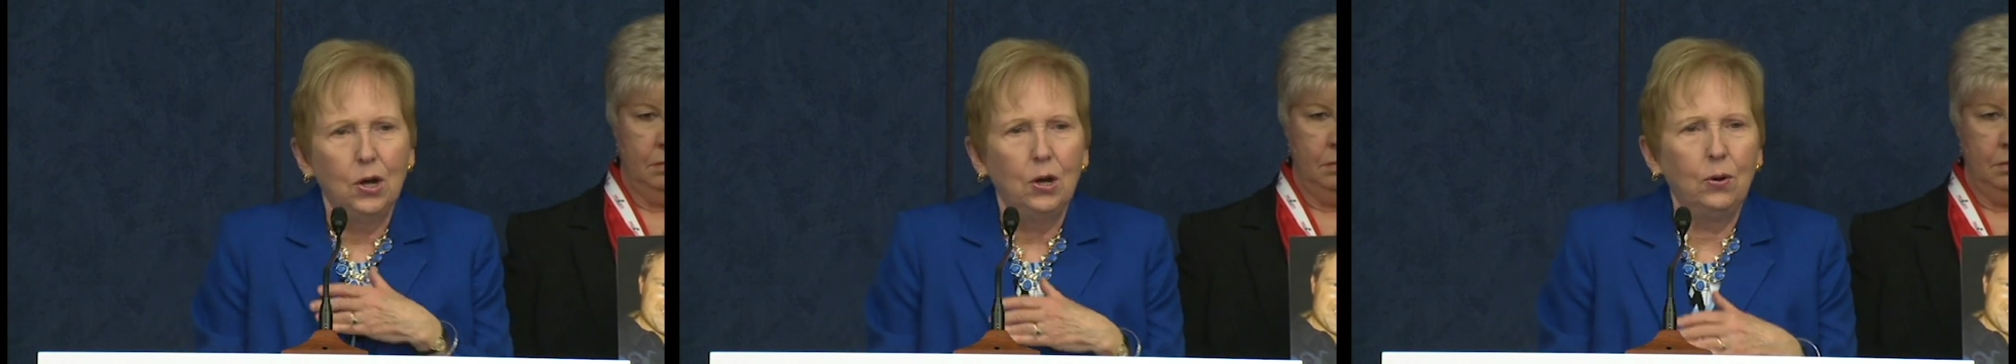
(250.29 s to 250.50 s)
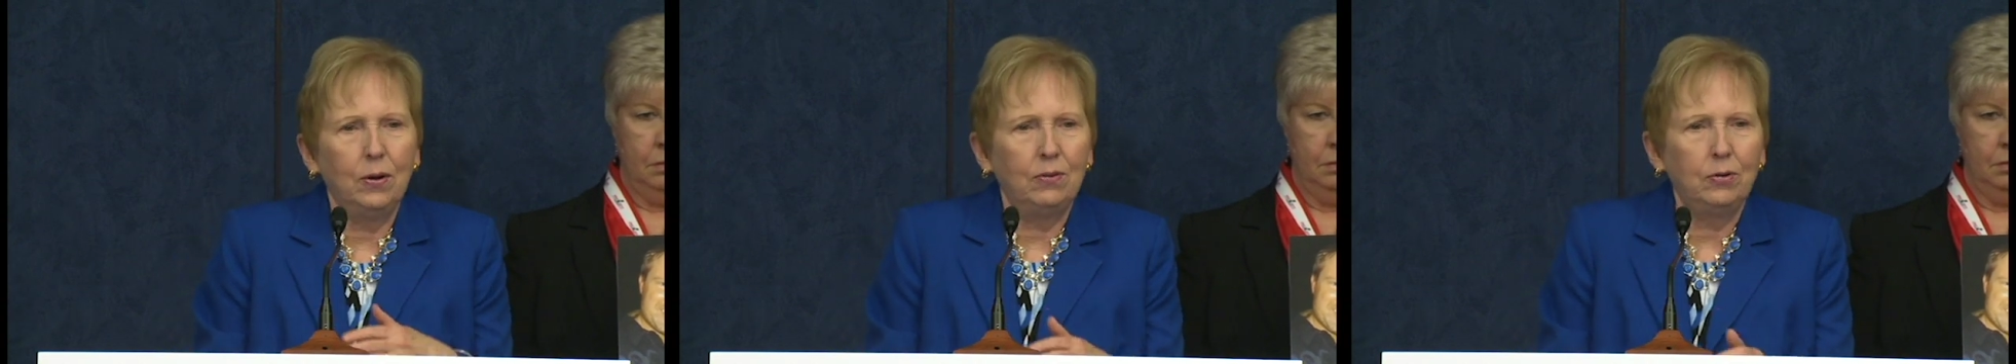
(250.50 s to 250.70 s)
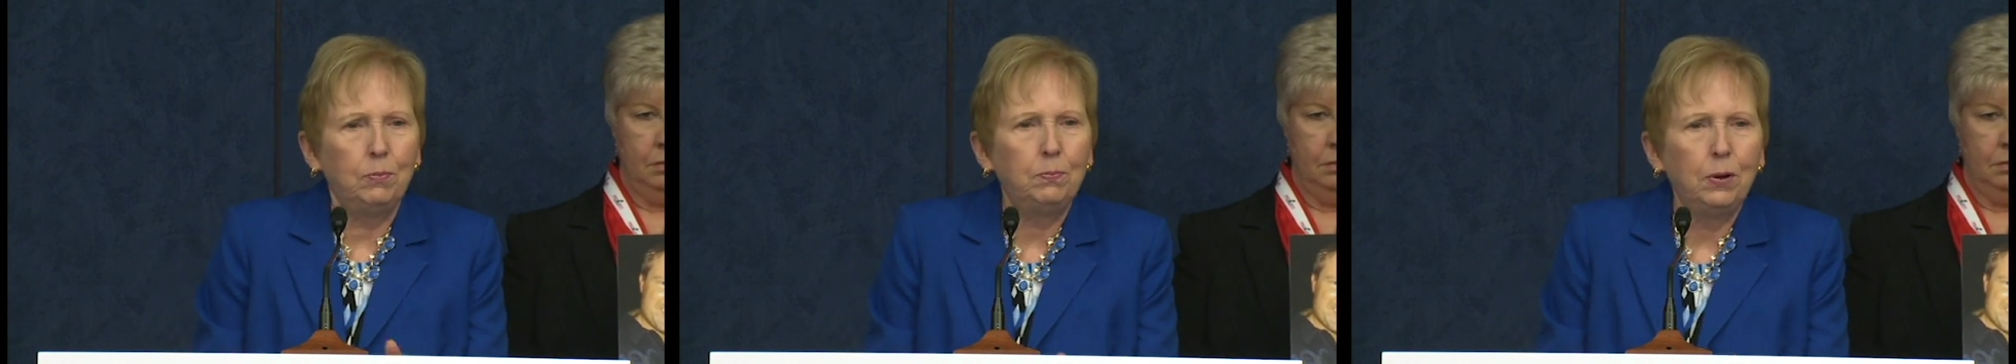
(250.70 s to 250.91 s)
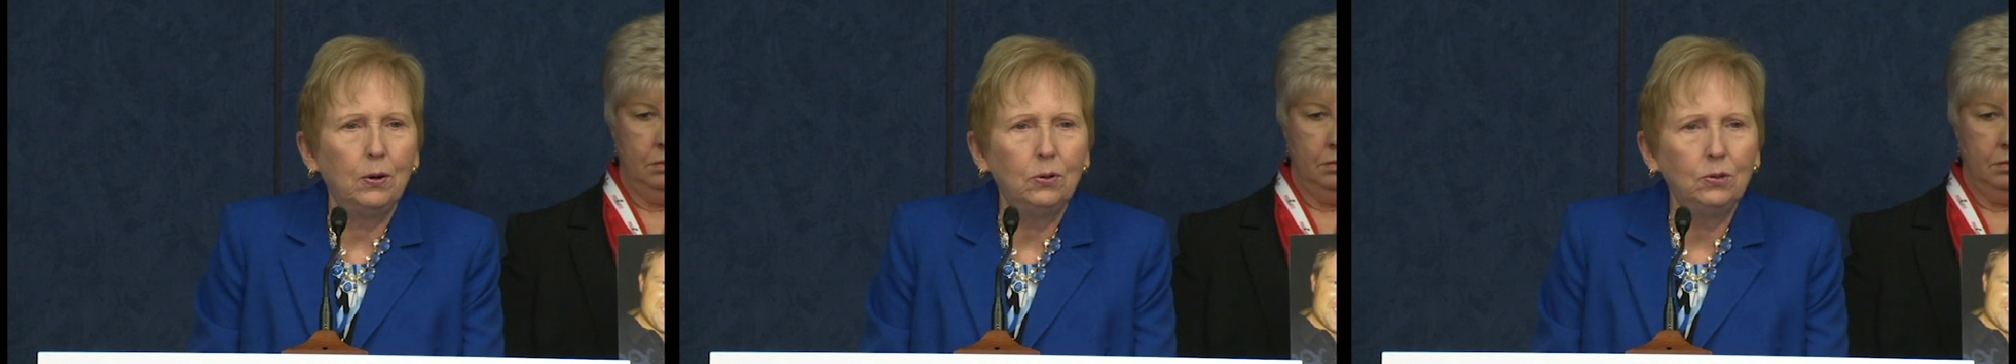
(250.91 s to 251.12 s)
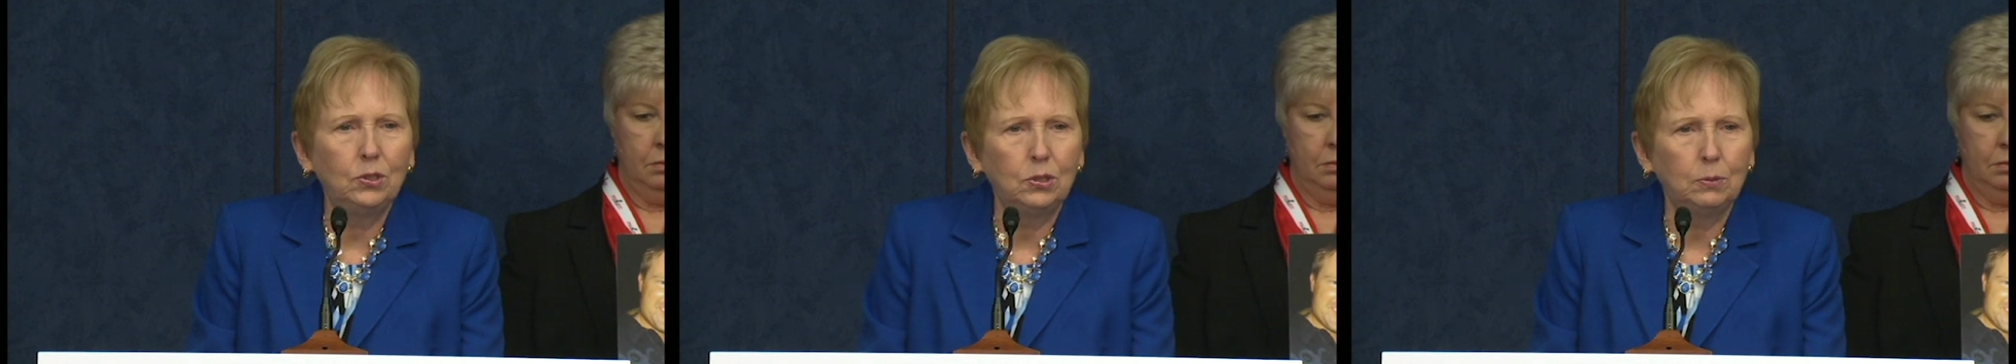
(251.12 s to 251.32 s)
who have
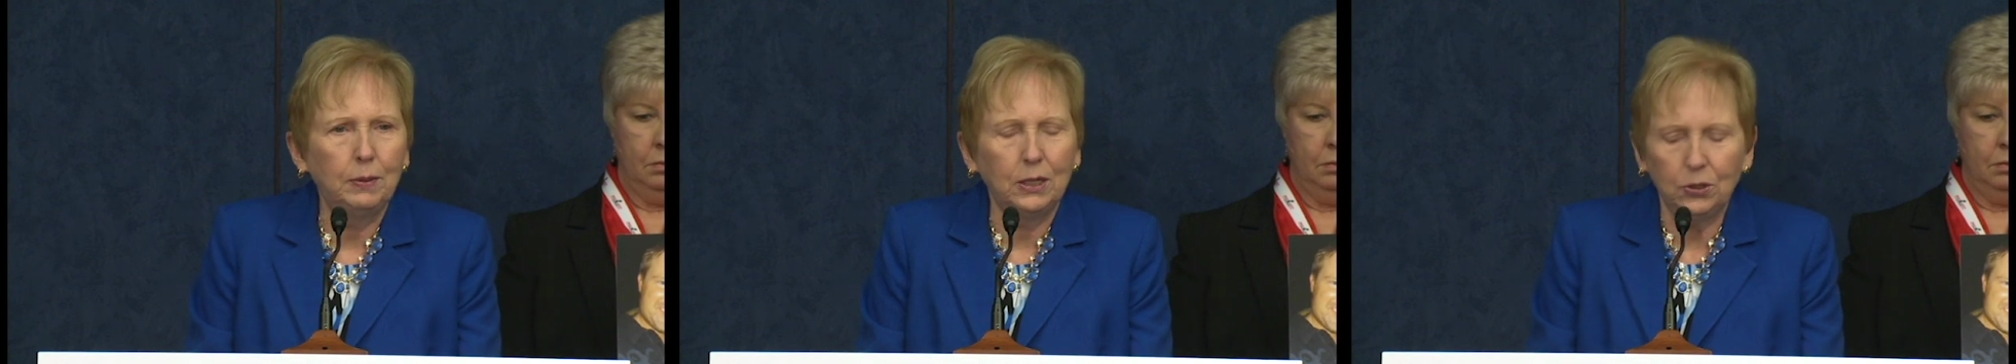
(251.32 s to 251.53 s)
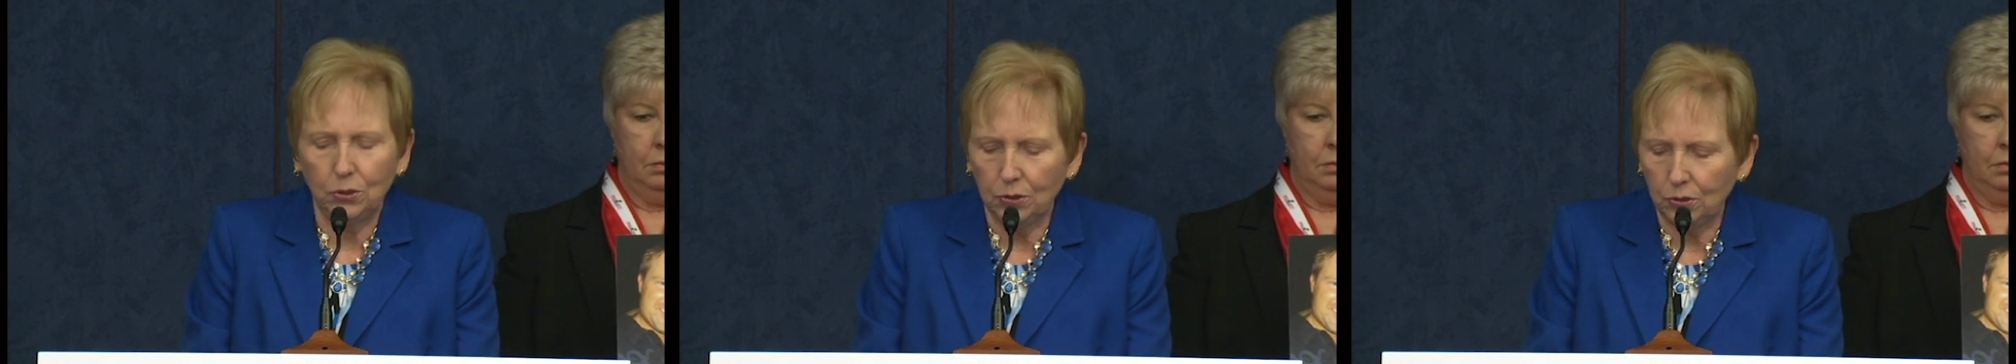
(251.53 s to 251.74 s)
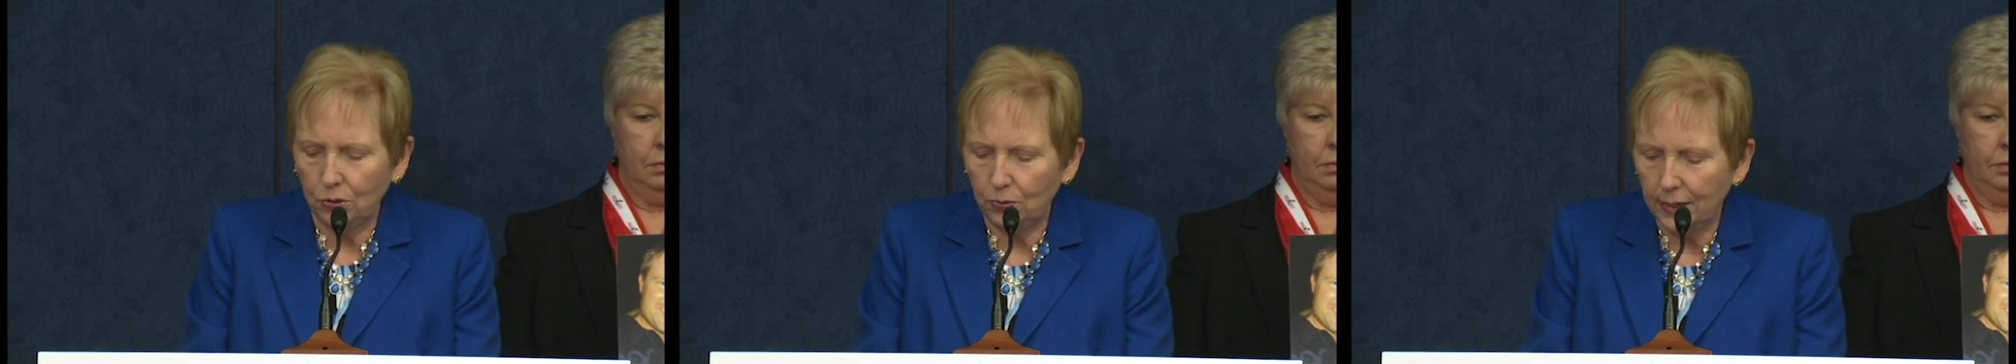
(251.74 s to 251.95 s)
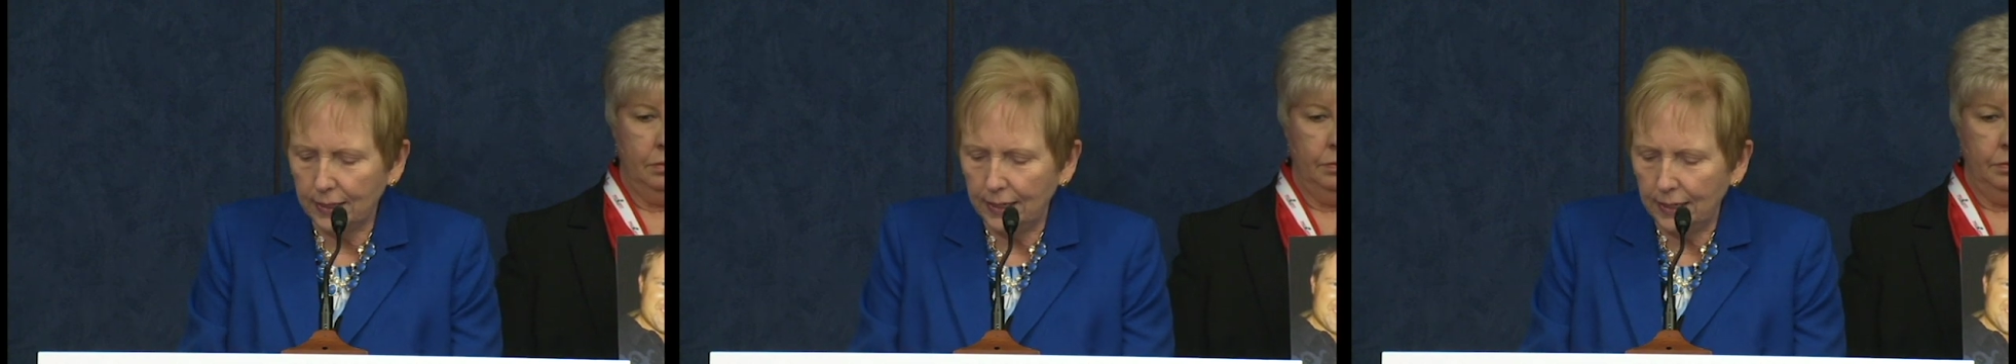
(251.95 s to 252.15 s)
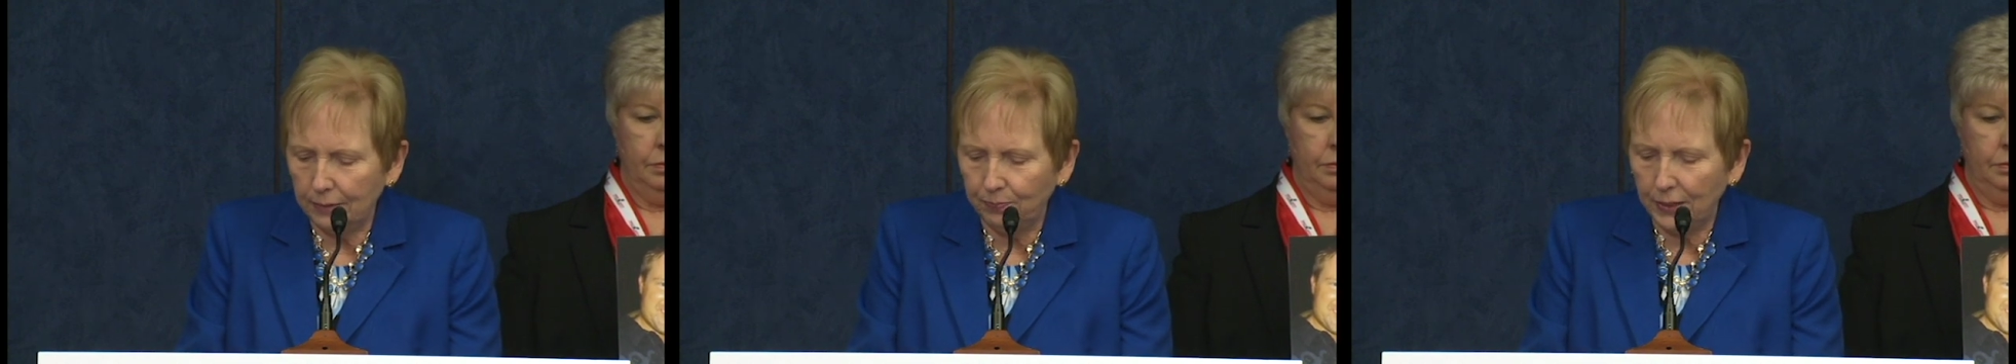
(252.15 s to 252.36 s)
opposed special
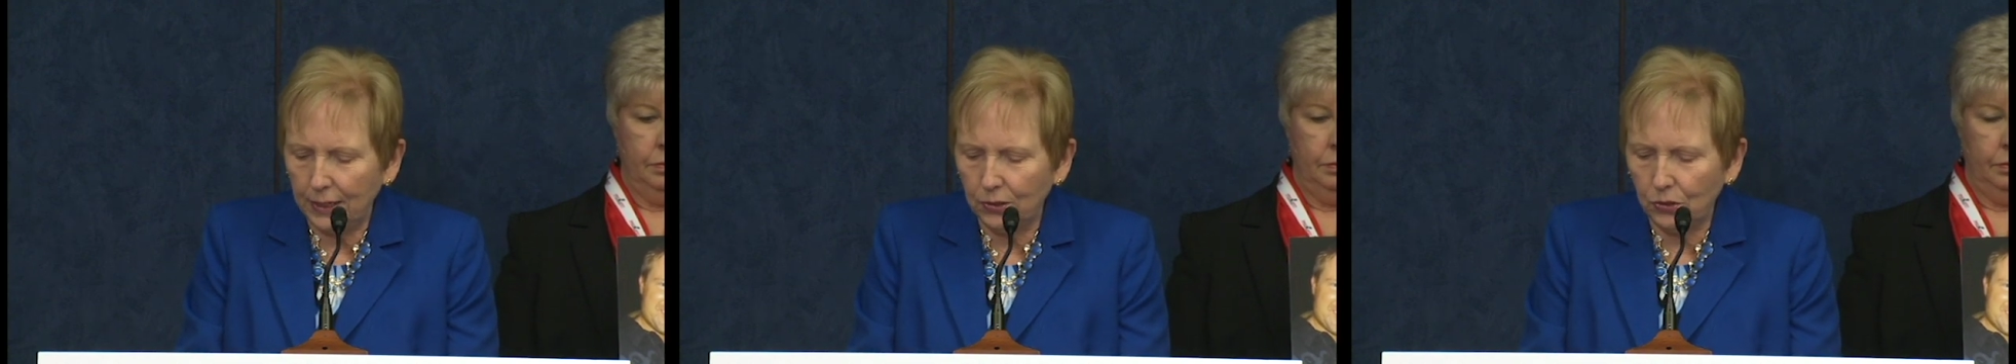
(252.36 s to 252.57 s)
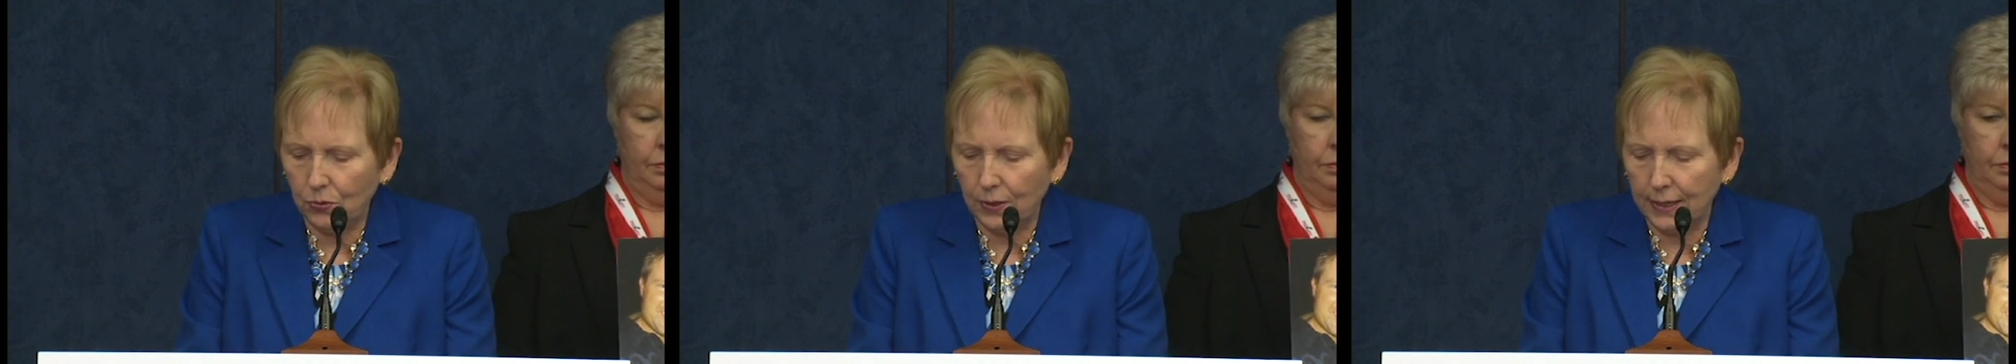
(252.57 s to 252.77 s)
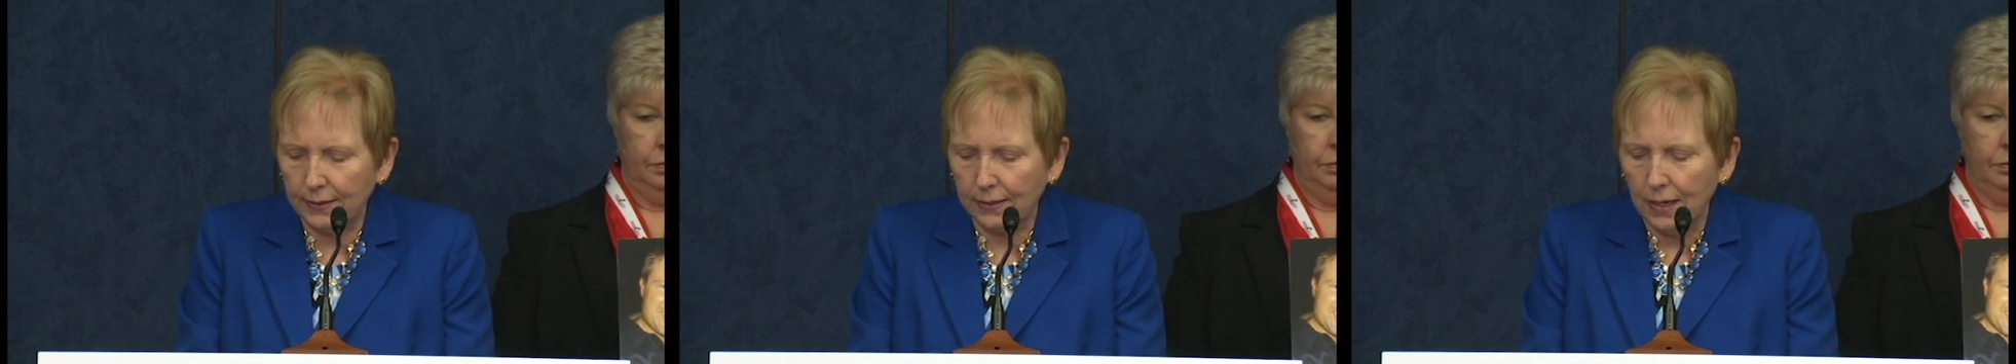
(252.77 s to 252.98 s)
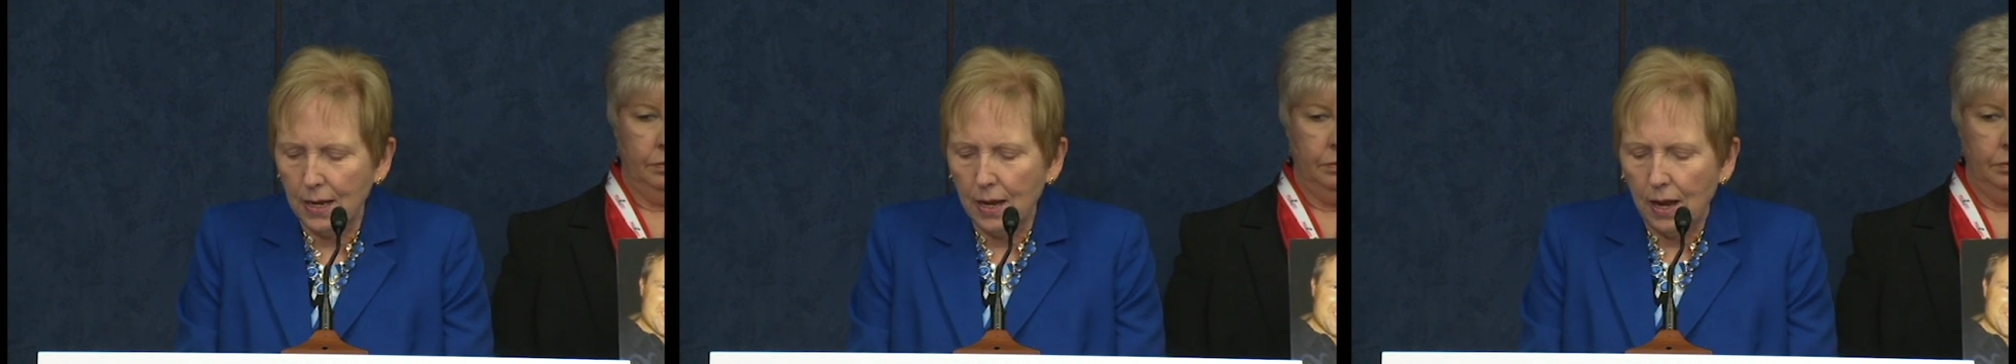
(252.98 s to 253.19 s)
trucking interests